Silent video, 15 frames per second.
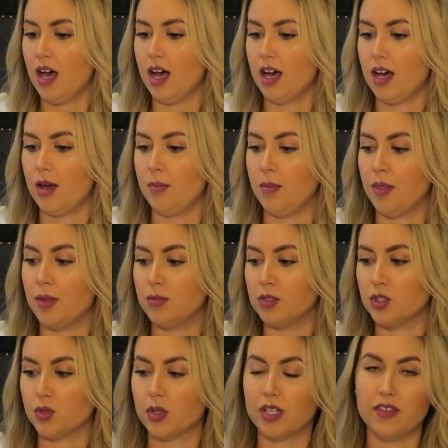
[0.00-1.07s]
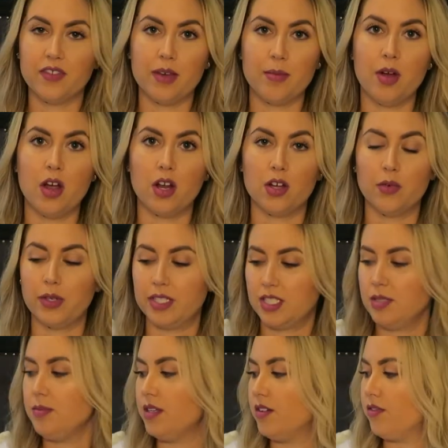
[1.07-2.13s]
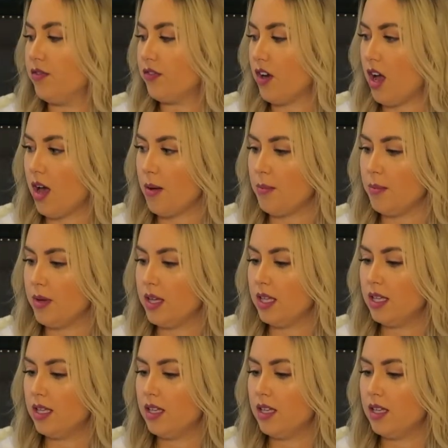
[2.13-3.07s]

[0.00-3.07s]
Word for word: Um, the majority of them are going to be from